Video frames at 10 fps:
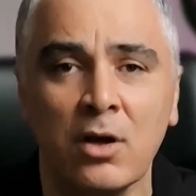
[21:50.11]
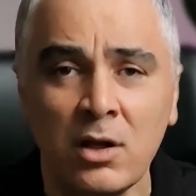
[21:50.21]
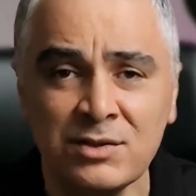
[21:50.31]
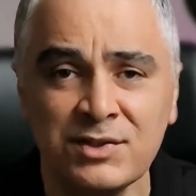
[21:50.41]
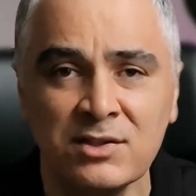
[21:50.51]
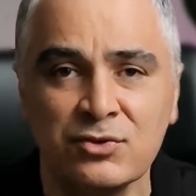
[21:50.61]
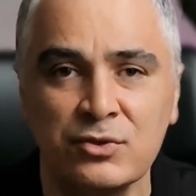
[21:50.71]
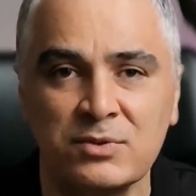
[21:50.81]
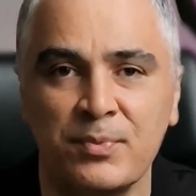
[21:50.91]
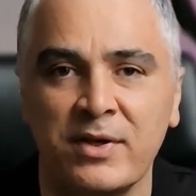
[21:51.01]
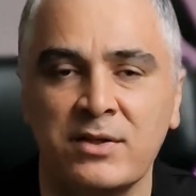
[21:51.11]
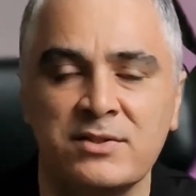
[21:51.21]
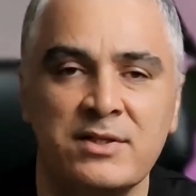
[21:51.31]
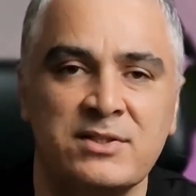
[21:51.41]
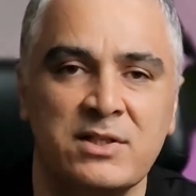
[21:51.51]

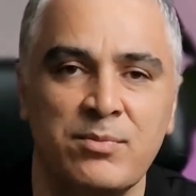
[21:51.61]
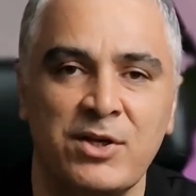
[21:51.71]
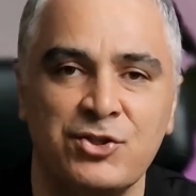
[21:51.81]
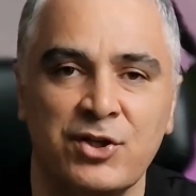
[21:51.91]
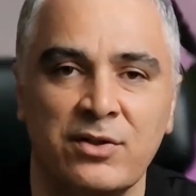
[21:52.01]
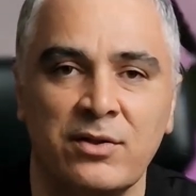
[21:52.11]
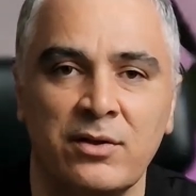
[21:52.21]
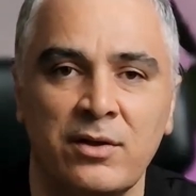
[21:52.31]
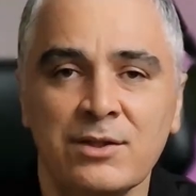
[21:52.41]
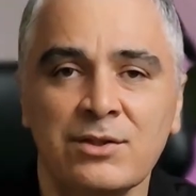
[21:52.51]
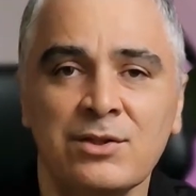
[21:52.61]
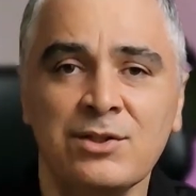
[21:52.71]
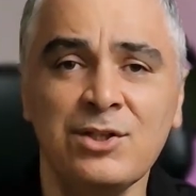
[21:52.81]
consensus-based estimation.